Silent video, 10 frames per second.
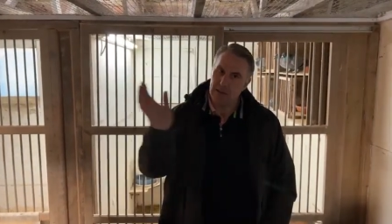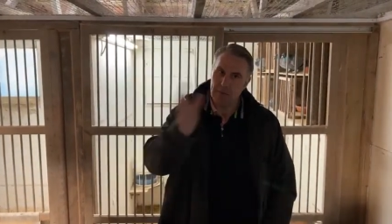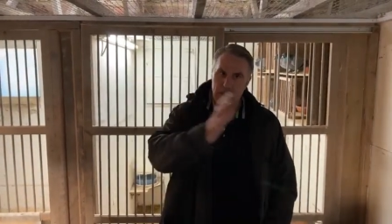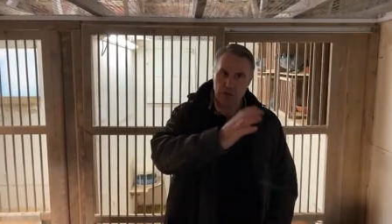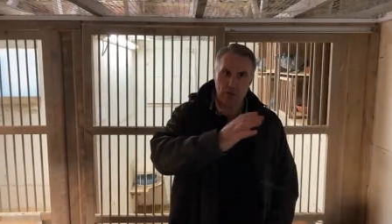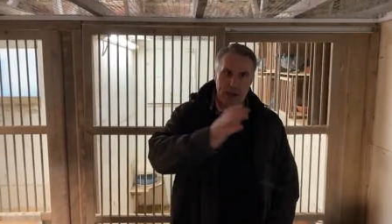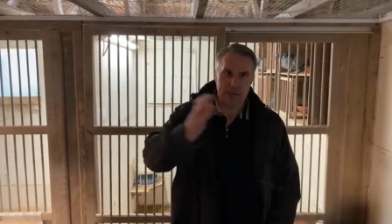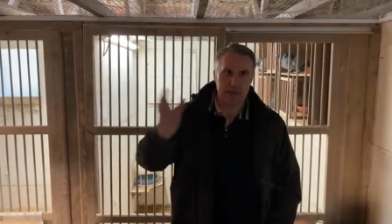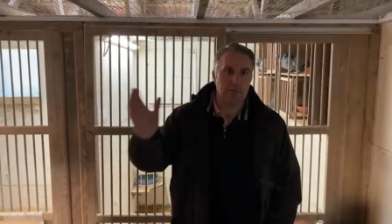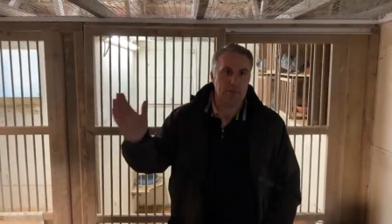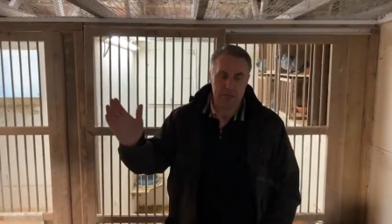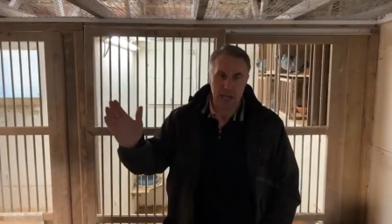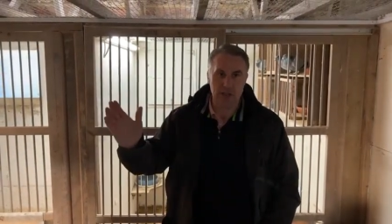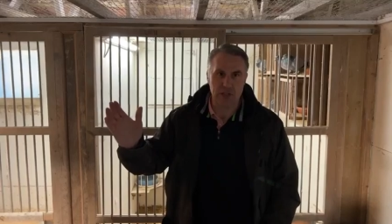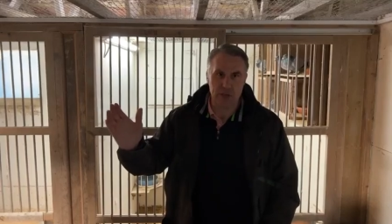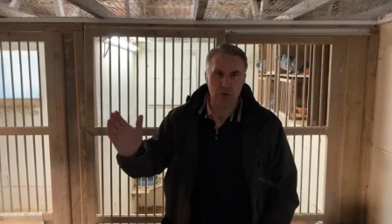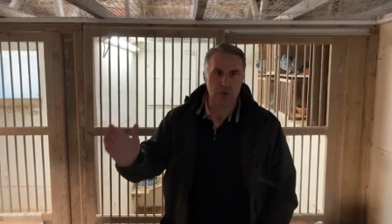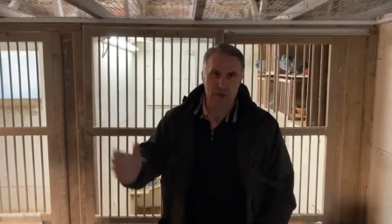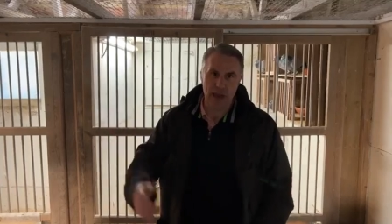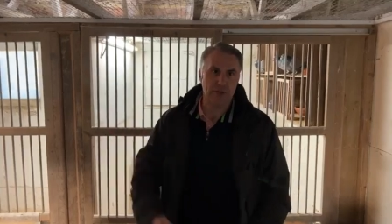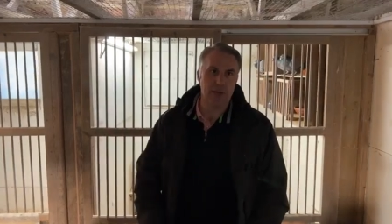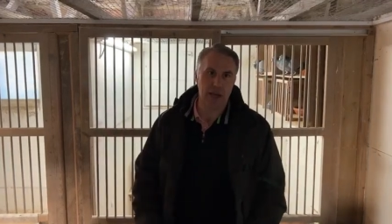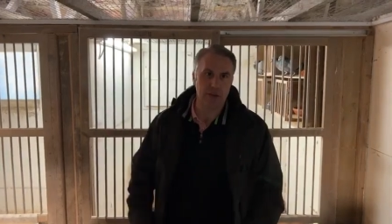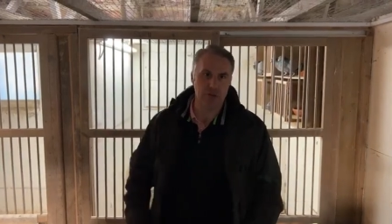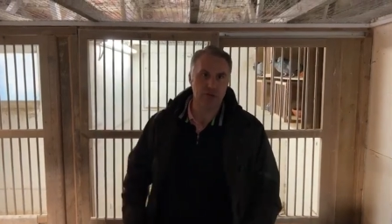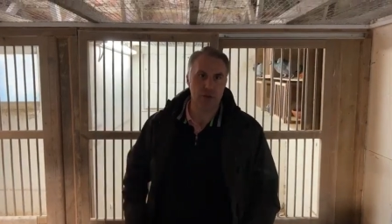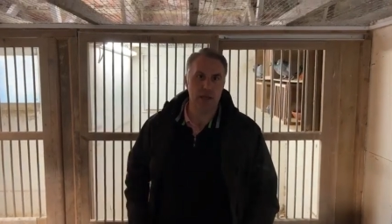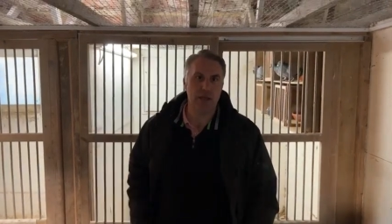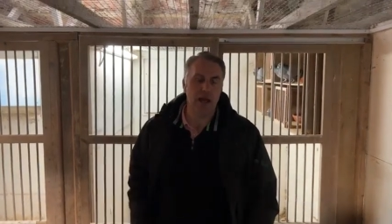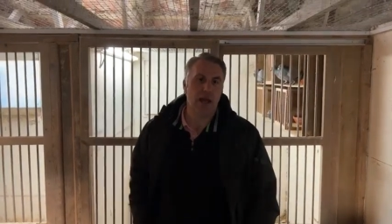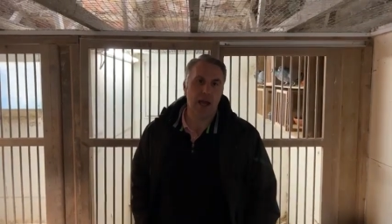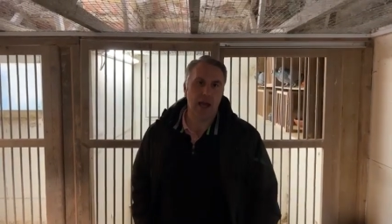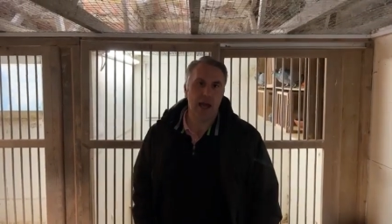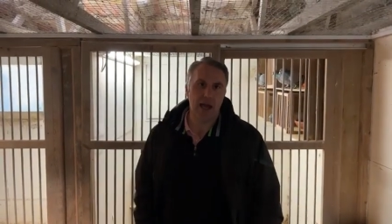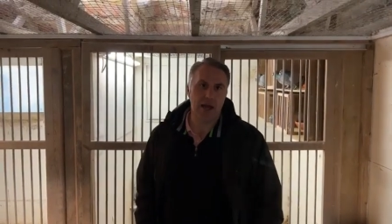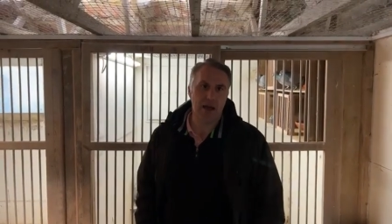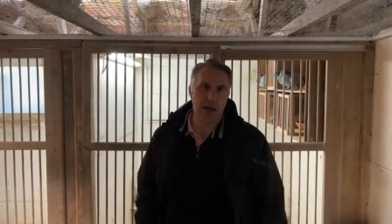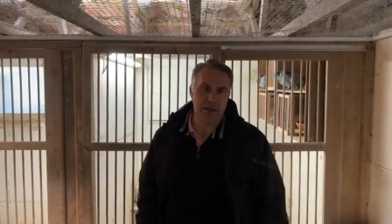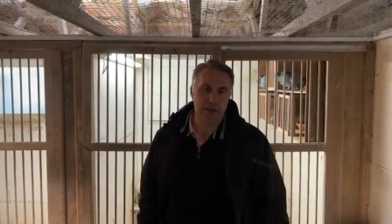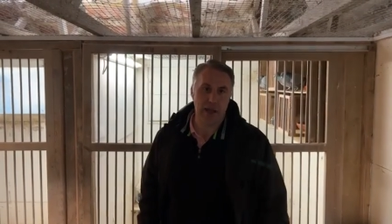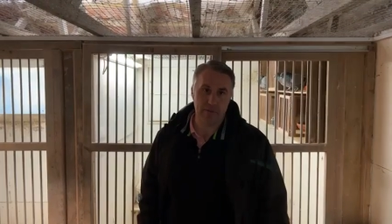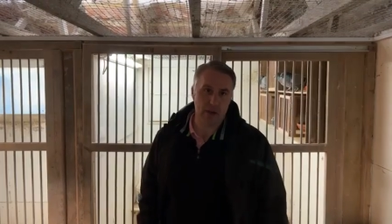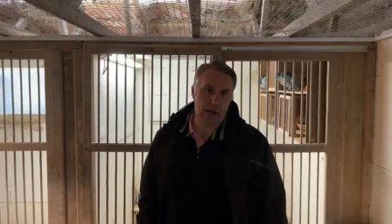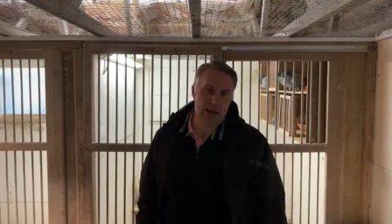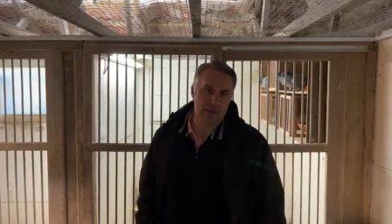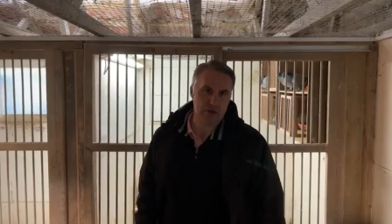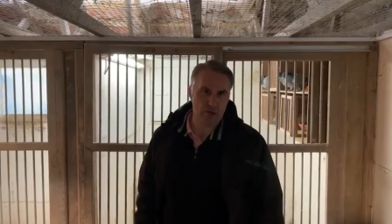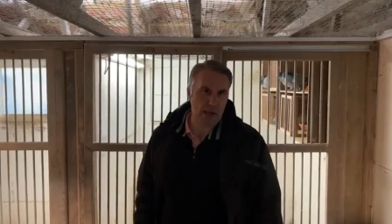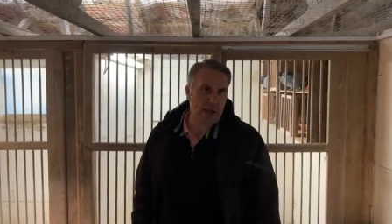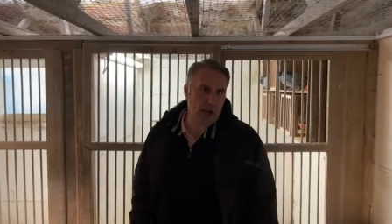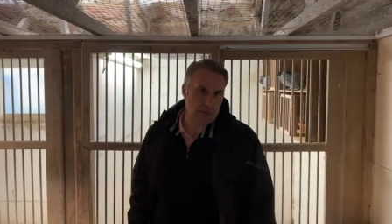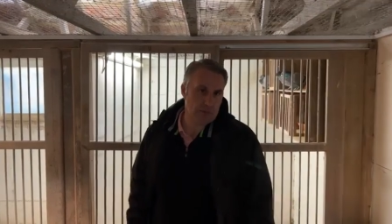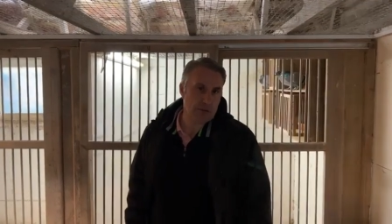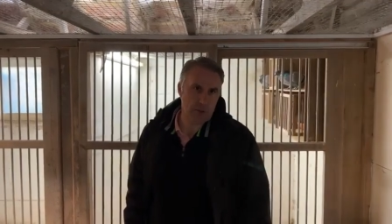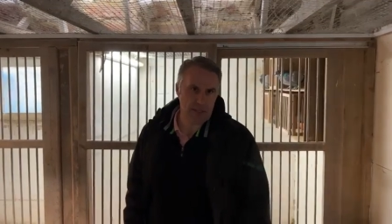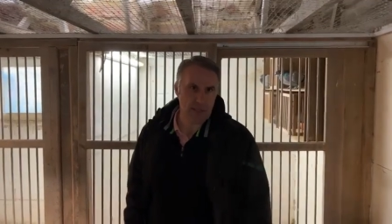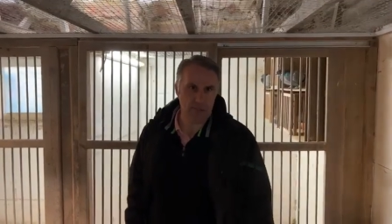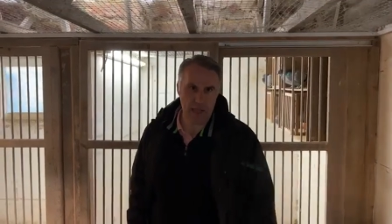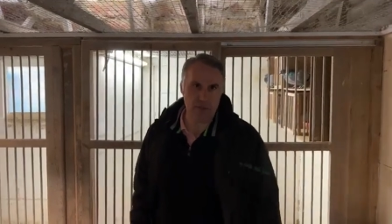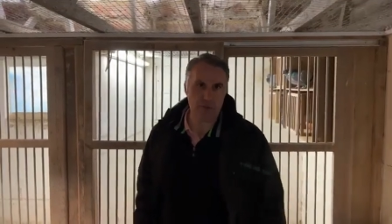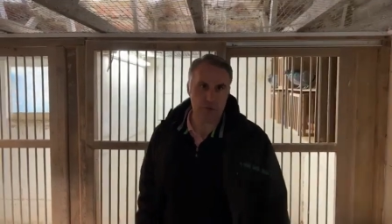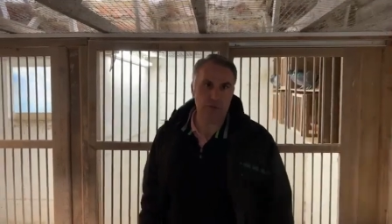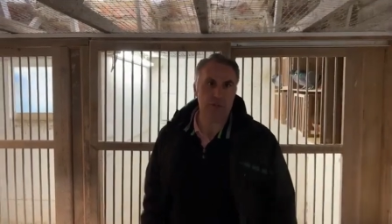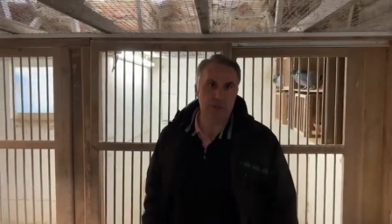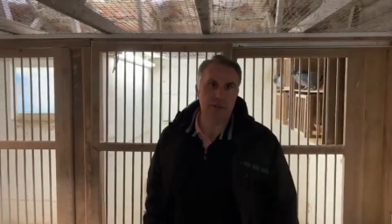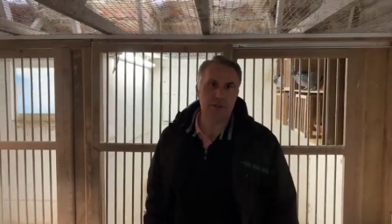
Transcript: they're being dragged potentially all around the country uh, and they've got to come straight home to win them nationals.